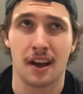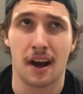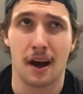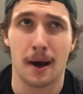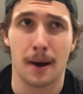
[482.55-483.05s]

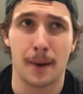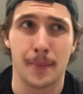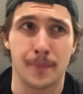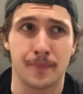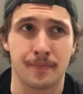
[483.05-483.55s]

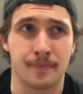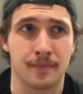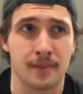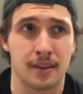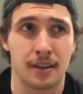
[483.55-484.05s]

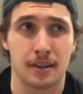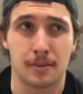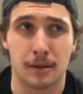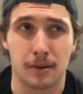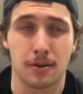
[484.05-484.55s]

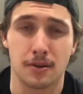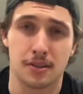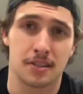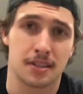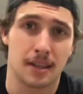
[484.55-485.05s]
My goal is
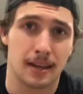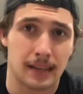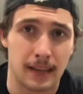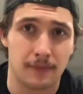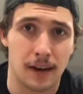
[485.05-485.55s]
just to
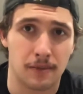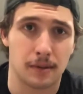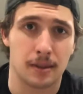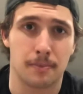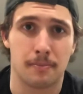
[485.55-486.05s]
give
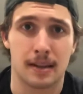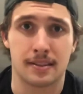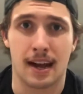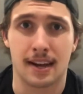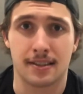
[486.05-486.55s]
everyone the best
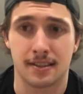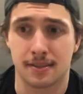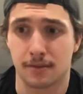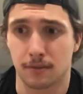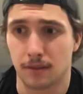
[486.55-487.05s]
access
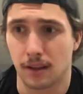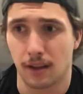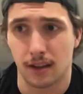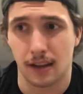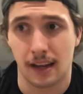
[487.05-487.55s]
to the
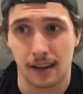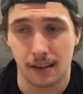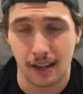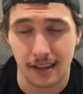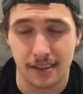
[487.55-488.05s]

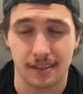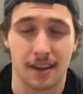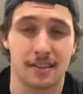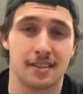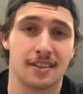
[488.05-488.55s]
latest and
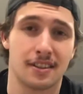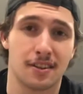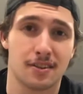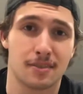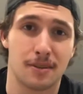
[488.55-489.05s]
hottest
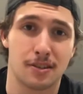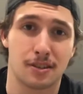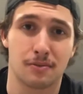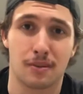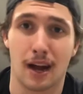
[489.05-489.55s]
sneakers, especially
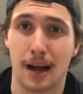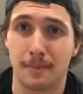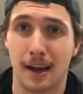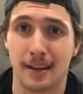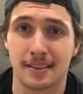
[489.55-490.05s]
where I'm
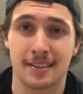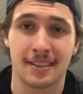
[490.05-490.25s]
at